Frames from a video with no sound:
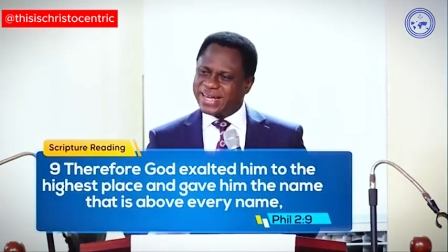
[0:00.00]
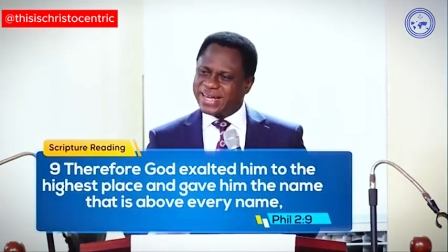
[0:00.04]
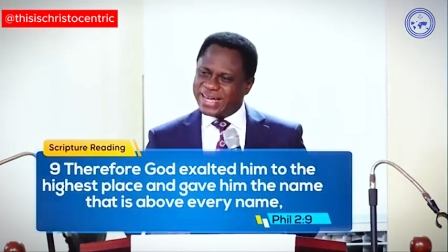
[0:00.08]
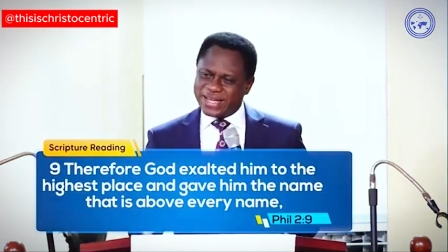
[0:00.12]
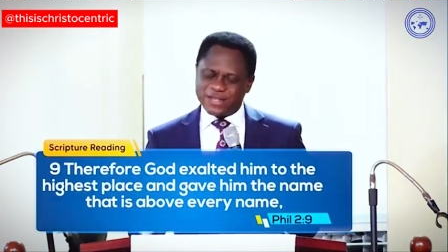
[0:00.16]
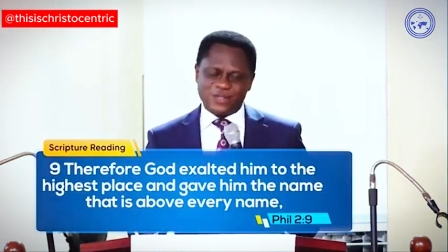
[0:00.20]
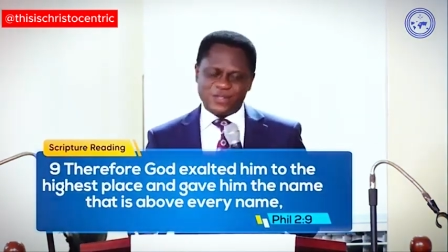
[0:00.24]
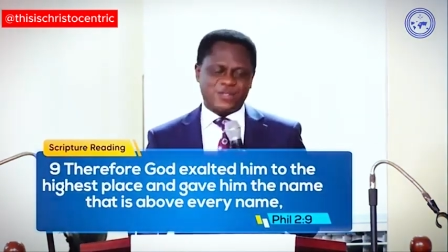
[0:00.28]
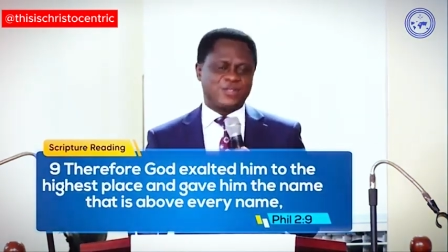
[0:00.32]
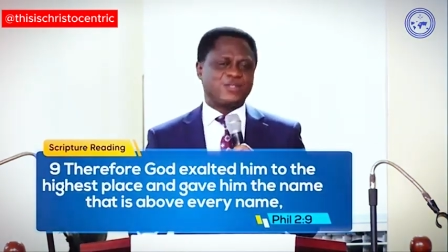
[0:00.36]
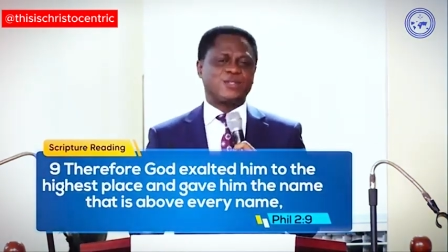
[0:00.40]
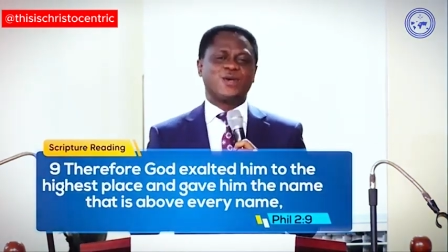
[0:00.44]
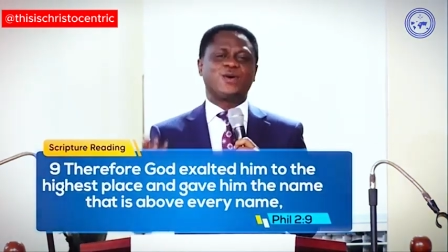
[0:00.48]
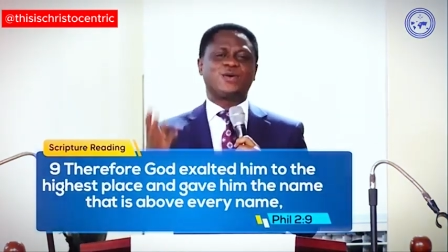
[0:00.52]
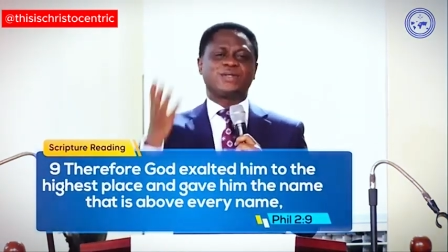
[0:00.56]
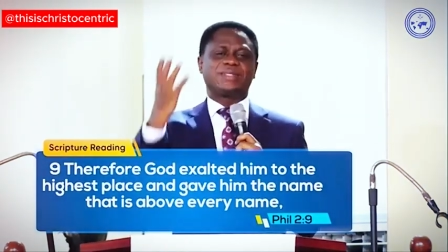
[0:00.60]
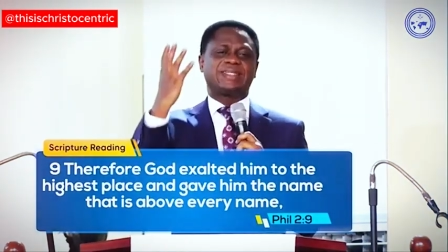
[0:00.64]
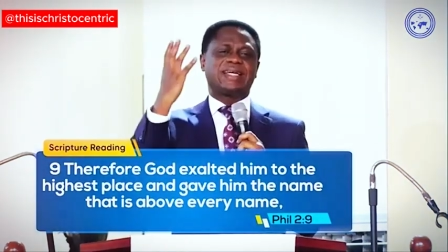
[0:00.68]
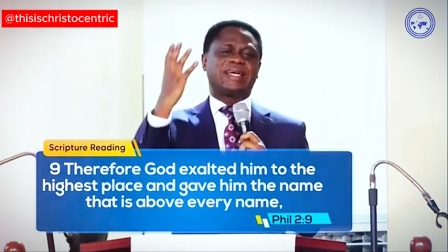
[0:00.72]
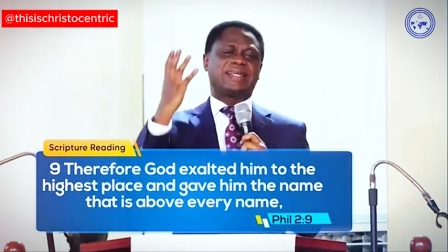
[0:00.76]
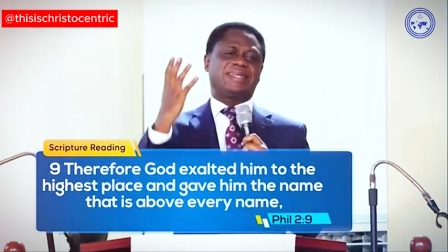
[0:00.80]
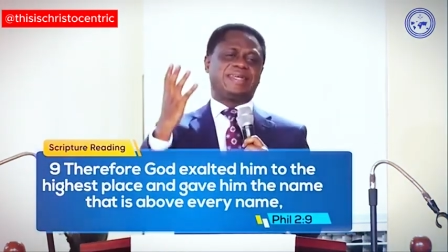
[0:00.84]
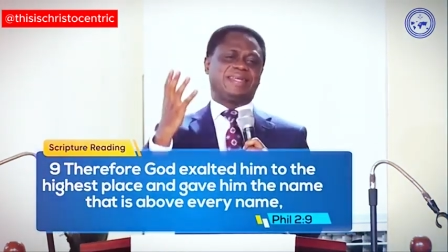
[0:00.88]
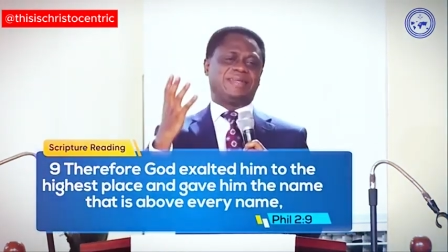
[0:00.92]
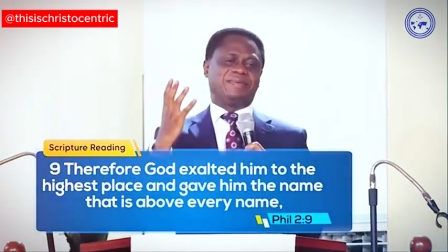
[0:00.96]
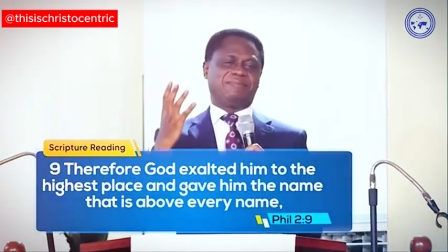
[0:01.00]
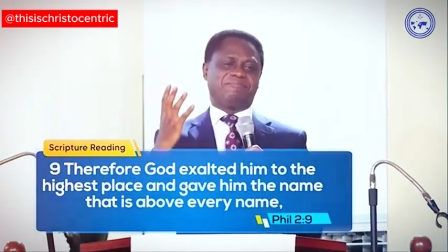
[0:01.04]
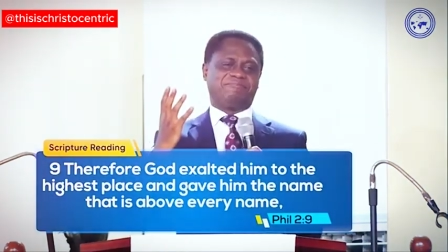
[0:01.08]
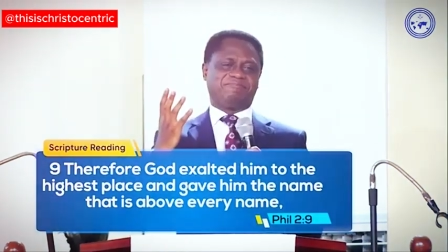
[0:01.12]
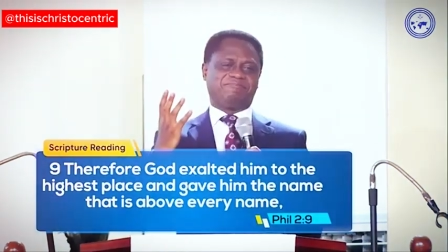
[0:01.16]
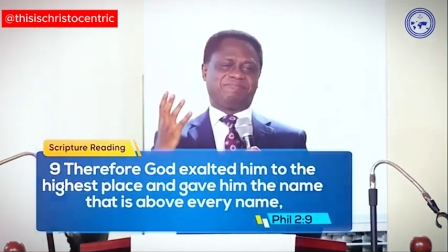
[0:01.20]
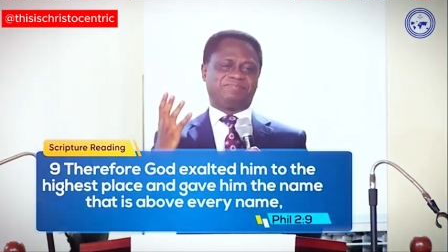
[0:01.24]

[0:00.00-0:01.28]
exalted him